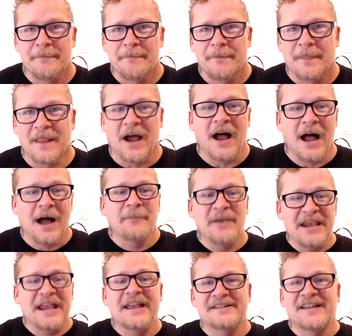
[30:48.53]
The
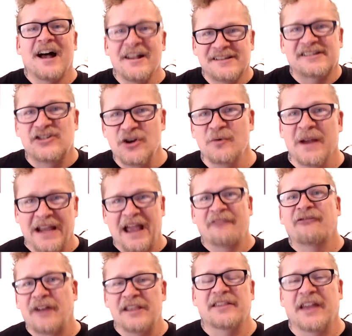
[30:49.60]
hobby is us doing
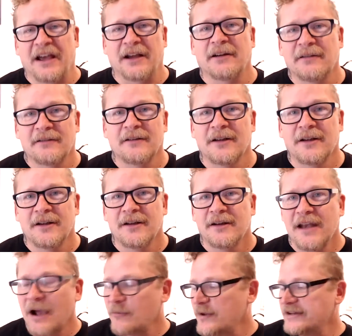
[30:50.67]
everything.
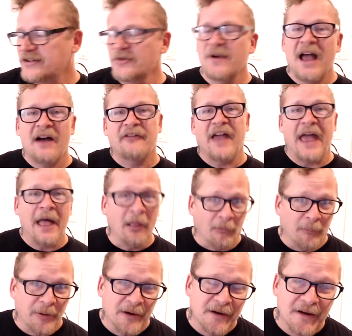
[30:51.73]
Now, we do have
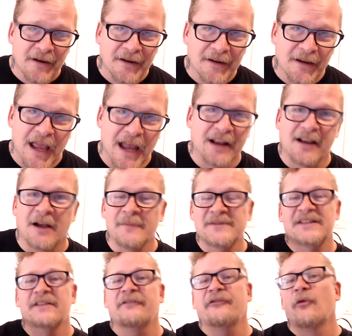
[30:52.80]
help, and it comes
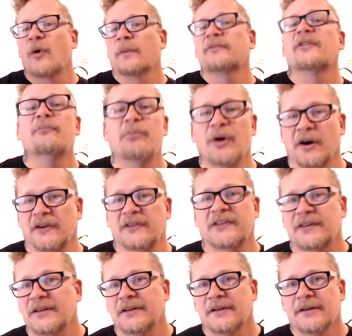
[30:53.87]
in the forms of books.
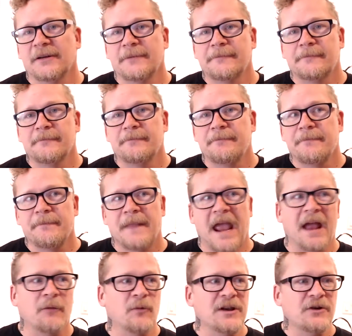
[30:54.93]

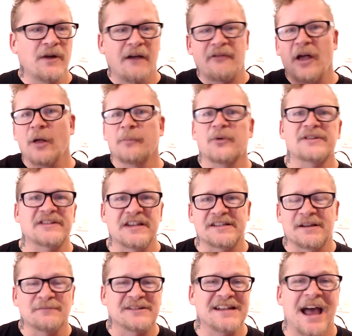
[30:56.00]
And we do have help with
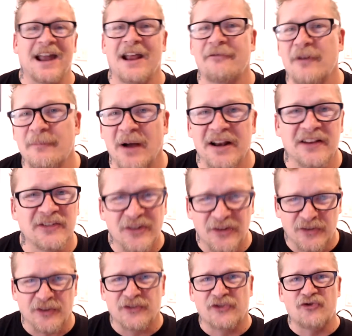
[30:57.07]
systems. Not everybody is just
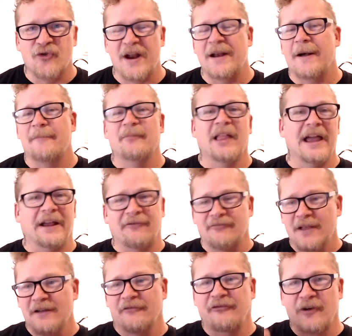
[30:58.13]
a straight up, like,
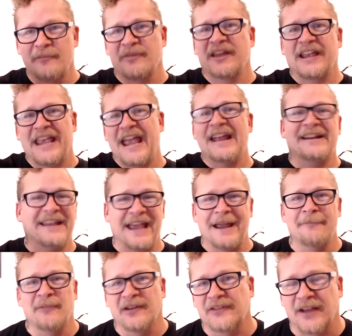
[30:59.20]
from the gate
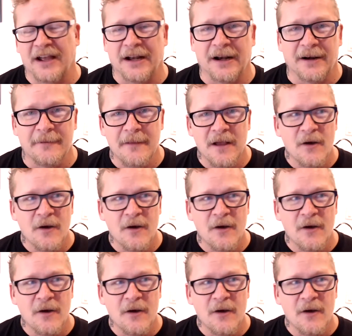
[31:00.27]
game designer.